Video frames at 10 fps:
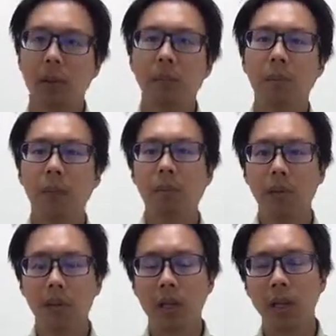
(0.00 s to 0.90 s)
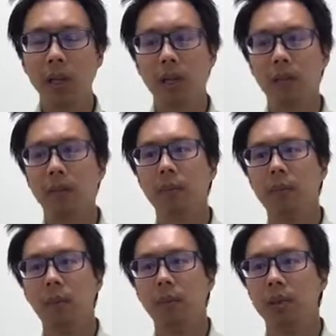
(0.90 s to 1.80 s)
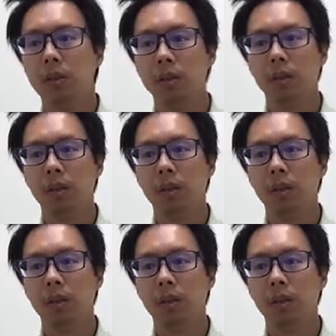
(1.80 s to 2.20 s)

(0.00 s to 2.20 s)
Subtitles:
maybe yoga, maybe just